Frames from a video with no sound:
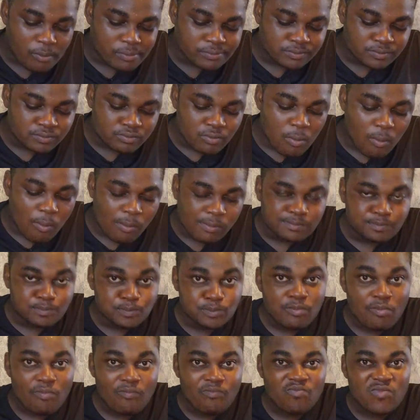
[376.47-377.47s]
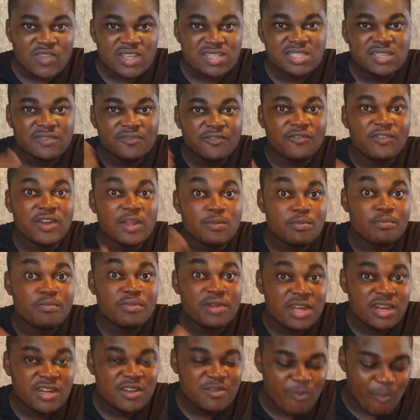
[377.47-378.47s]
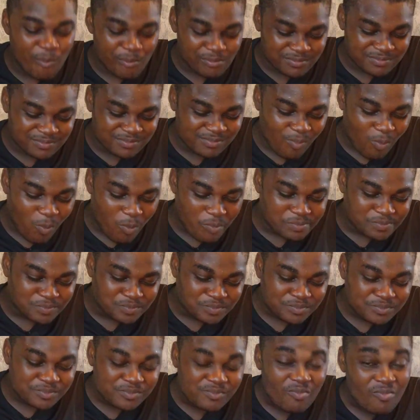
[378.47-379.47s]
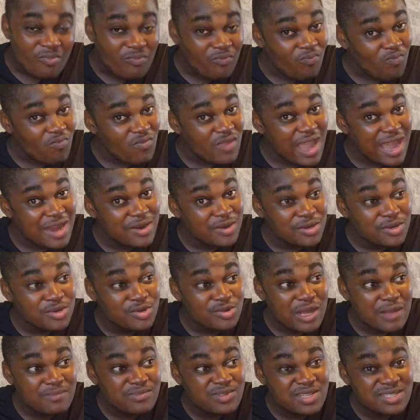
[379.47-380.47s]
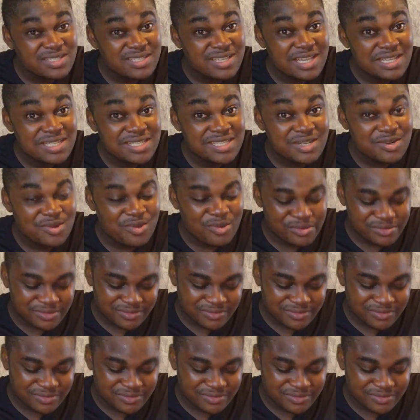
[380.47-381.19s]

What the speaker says: Is it thick bread? I don't know, I'm just guessing.